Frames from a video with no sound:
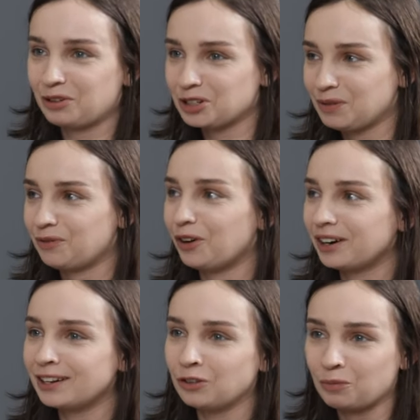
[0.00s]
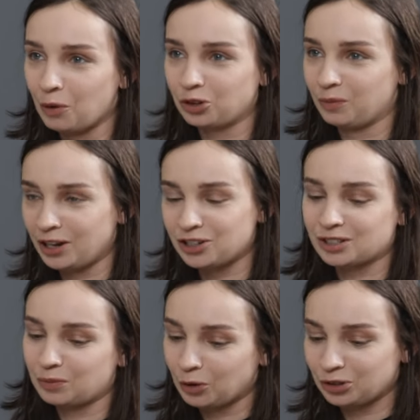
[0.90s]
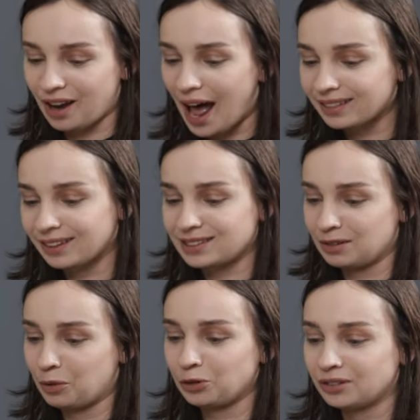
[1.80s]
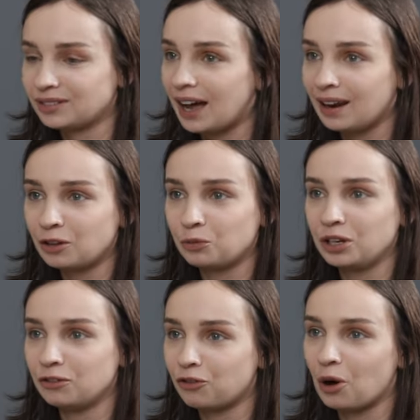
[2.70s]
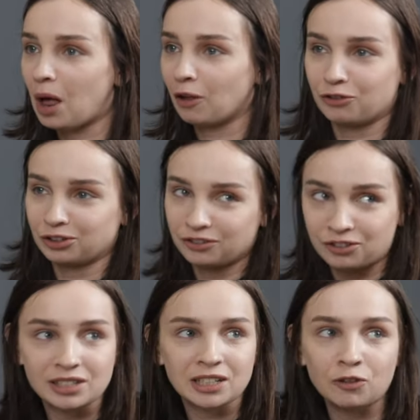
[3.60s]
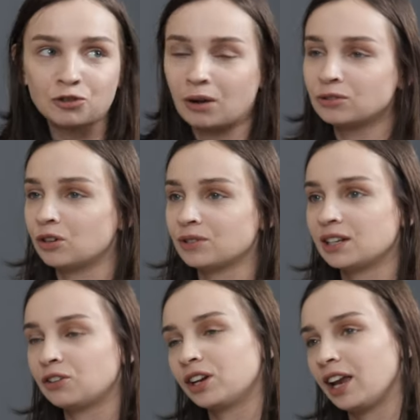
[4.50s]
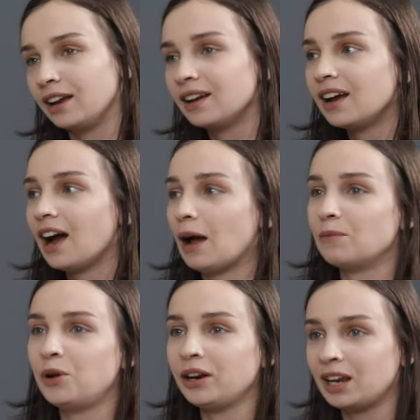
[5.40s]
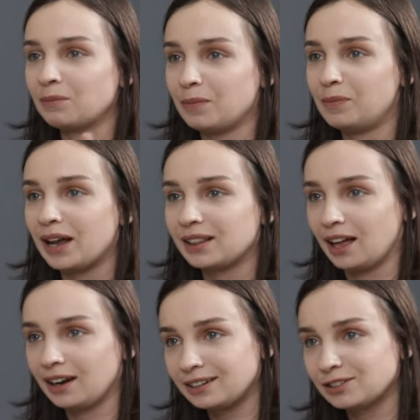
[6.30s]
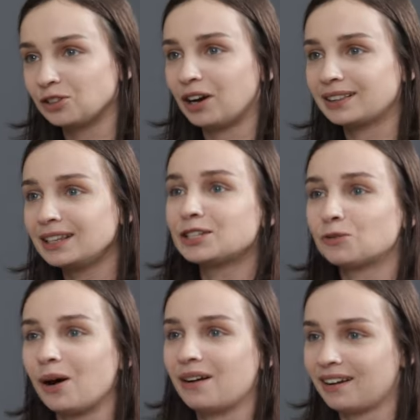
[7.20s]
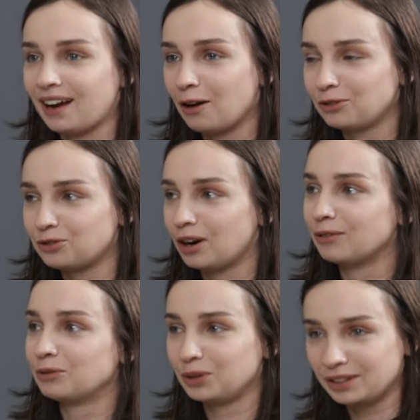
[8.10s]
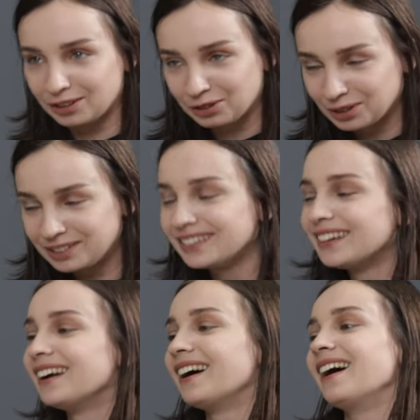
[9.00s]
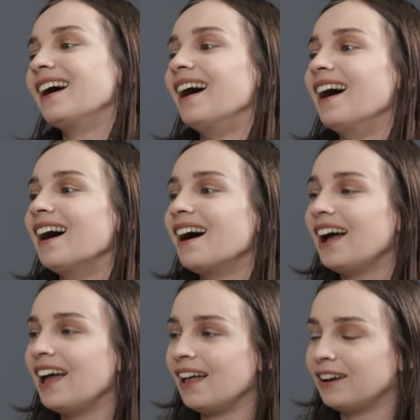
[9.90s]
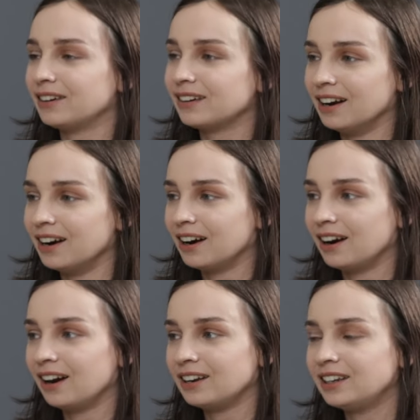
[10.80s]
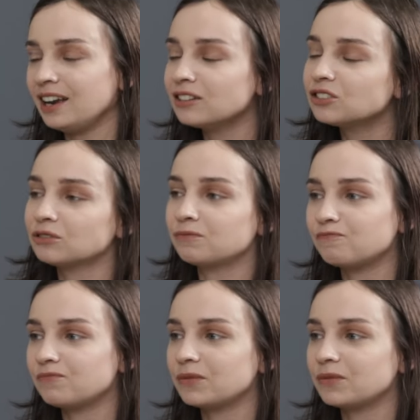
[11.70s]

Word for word: because before that, on both majors, both on Athens and both on Thailand, we fall out from the first out round. So I was like, okay, I'm breaking my bad luck. So at least one out round, we did good. Uh, and uh, yeah, so